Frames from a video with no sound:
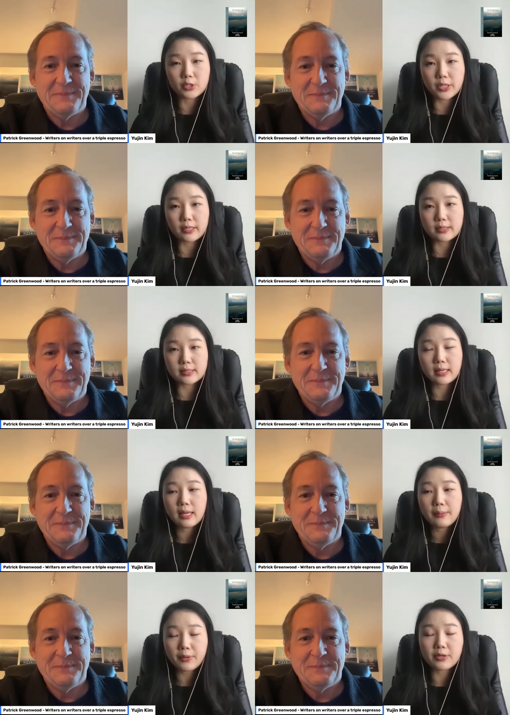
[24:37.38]
Speaker 1: purchase
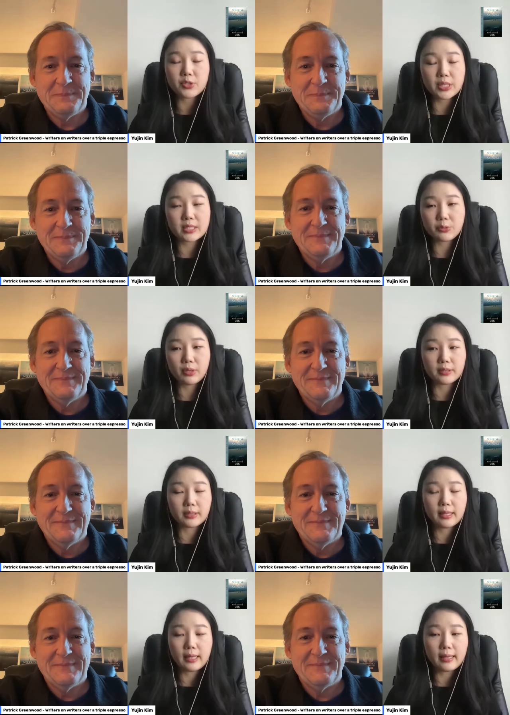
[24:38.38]
purchase
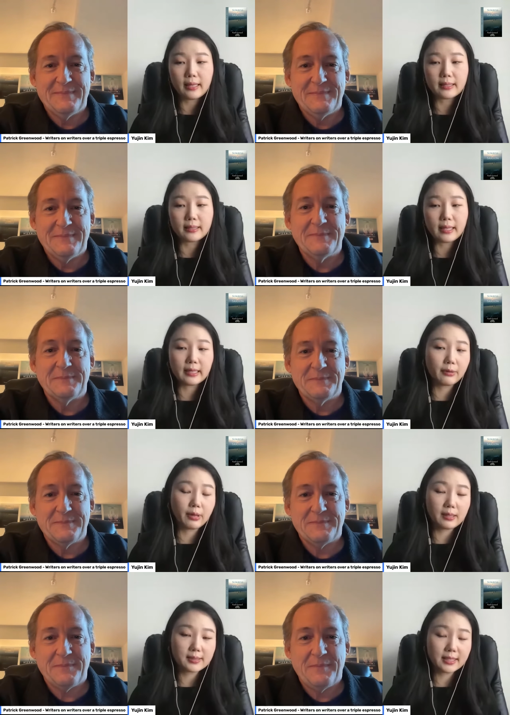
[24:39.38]
one, and and
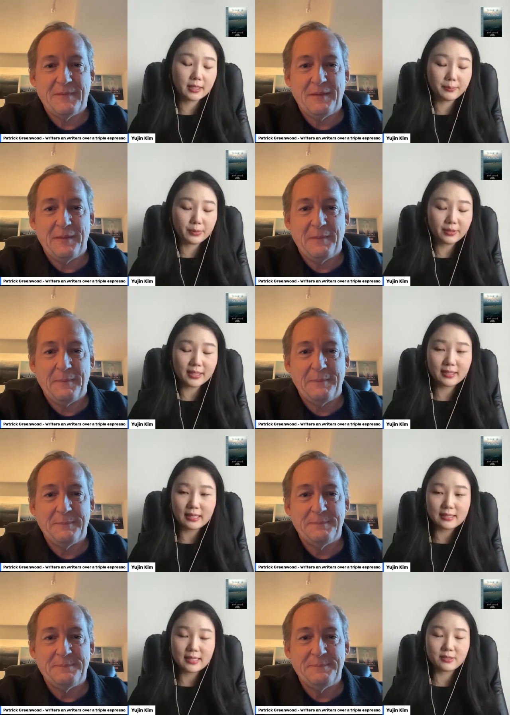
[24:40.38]
I'll, I'll send the book
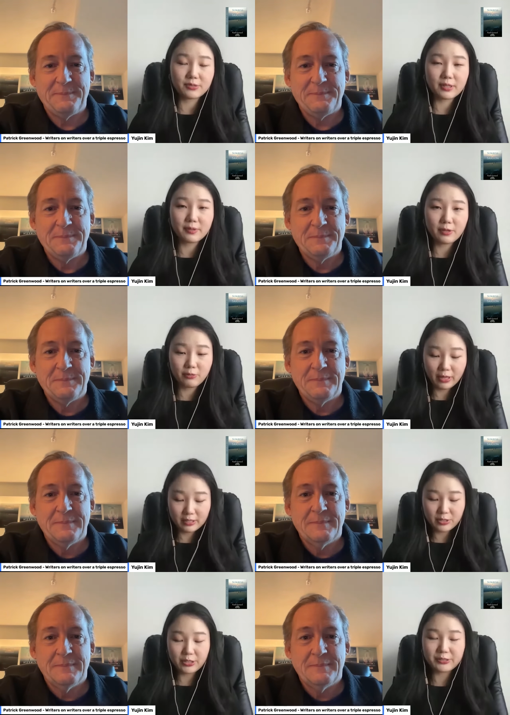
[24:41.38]
and, and send right
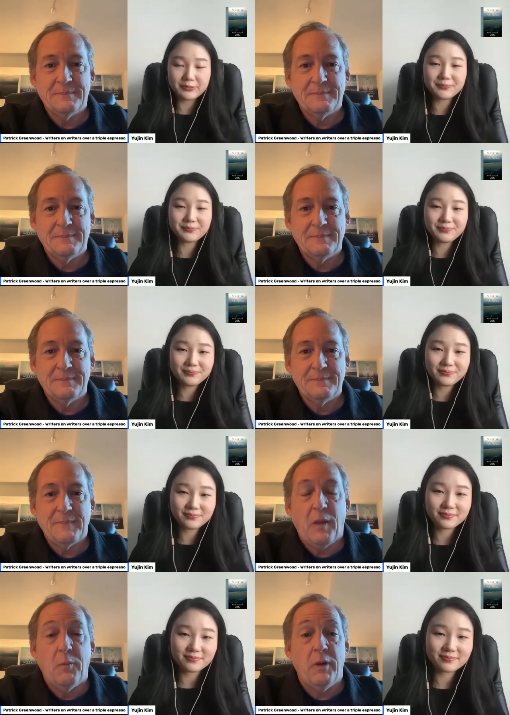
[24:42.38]
right to you.
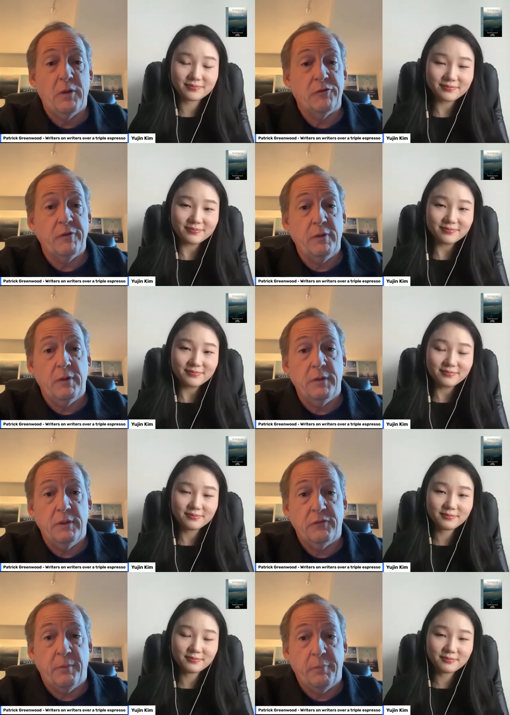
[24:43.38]
Speaker 2: Well, I also know that
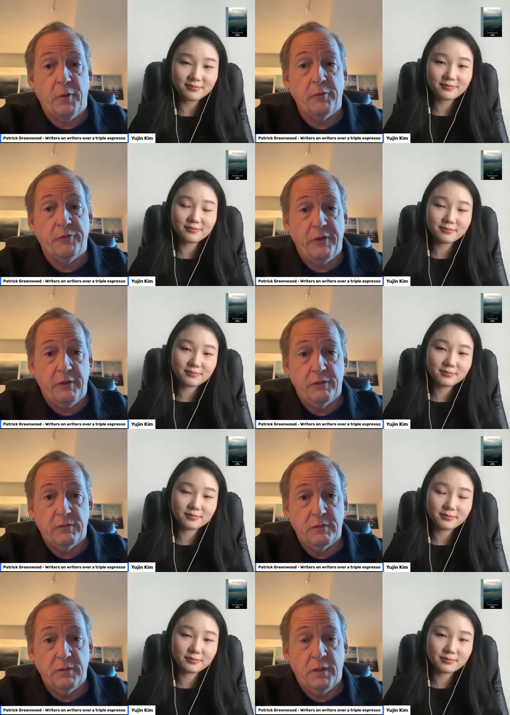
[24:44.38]
some
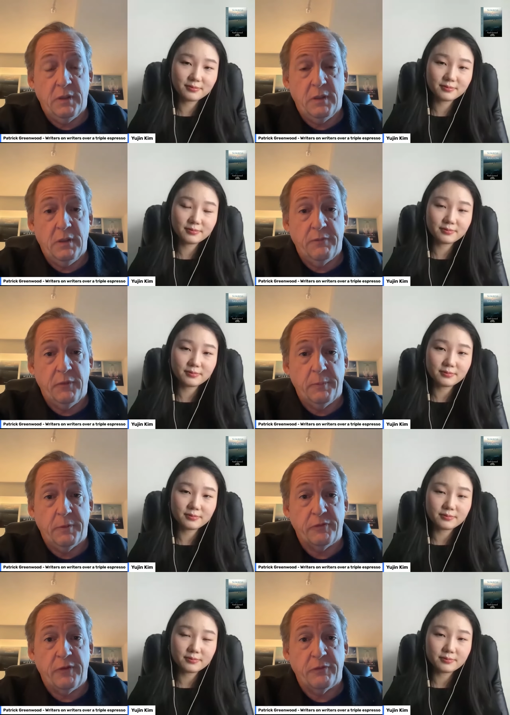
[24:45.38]
proceeds uh, of your book
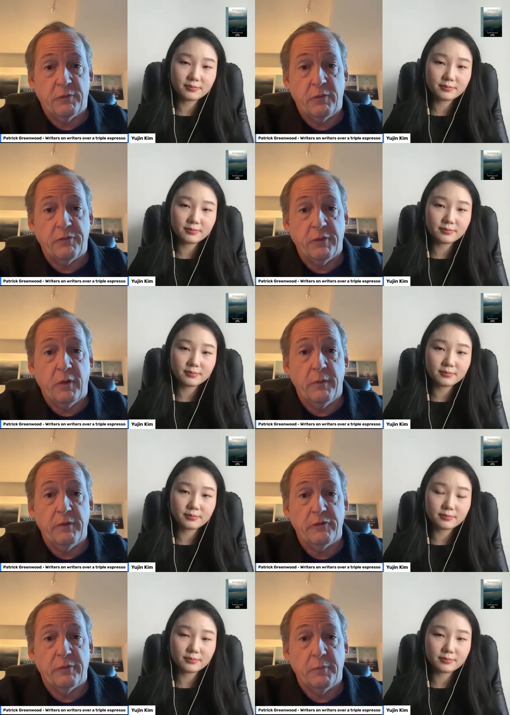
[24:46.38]
sales are also going to
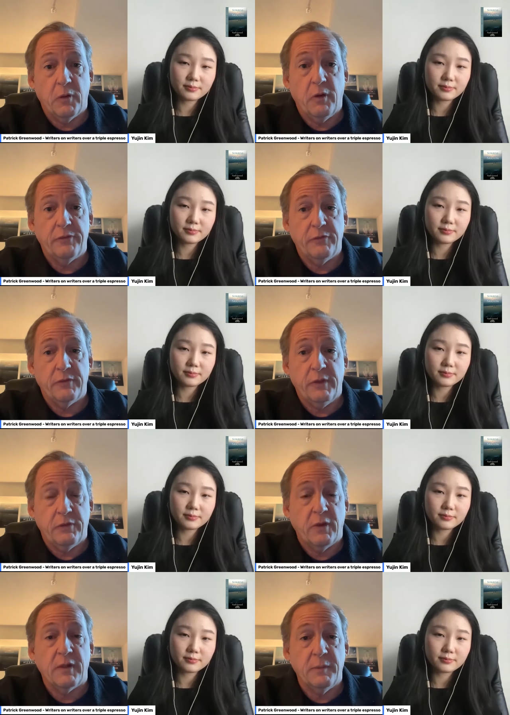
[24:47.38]
some causes. Can you
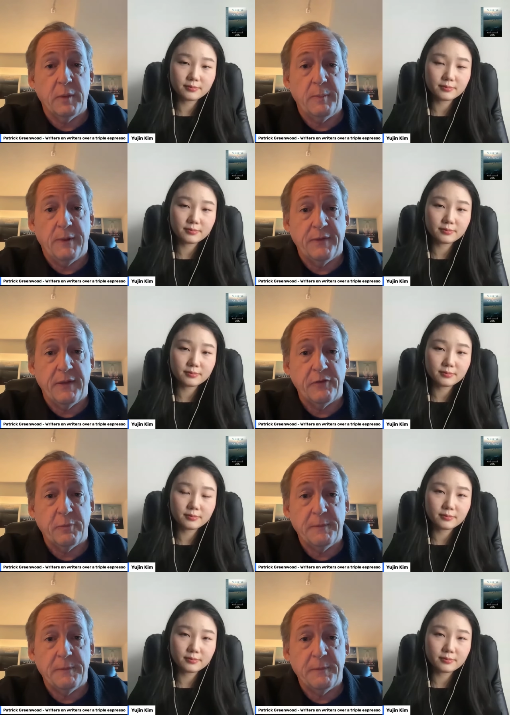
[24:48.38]
talk a little bit about that as